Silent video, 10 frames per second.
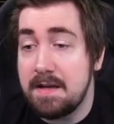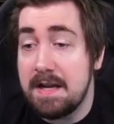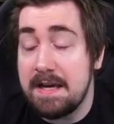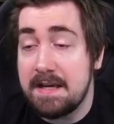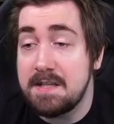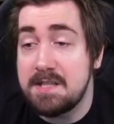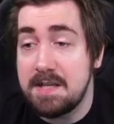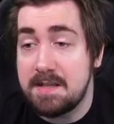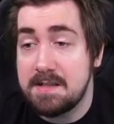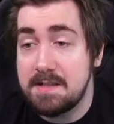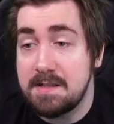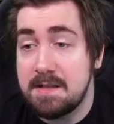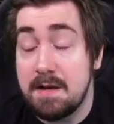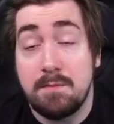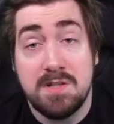naked chicks
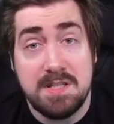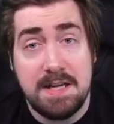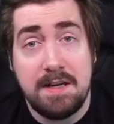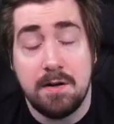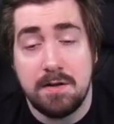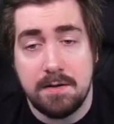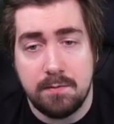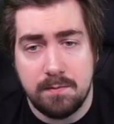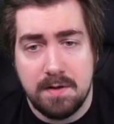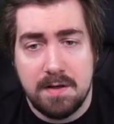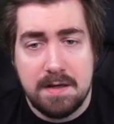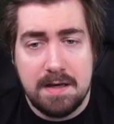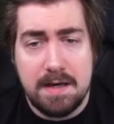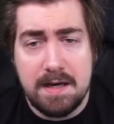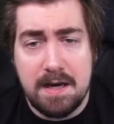that machine gun you
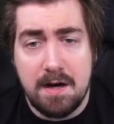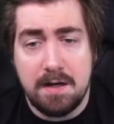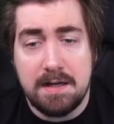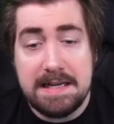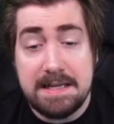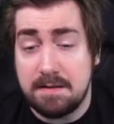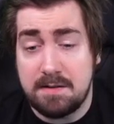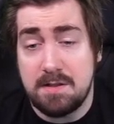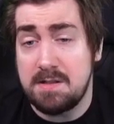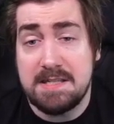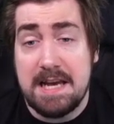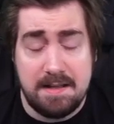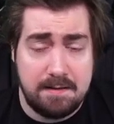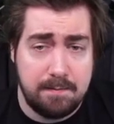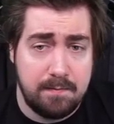are just death.
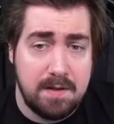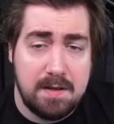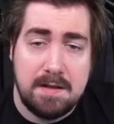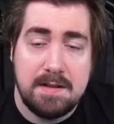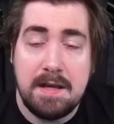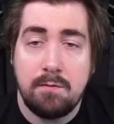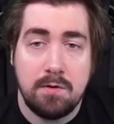They will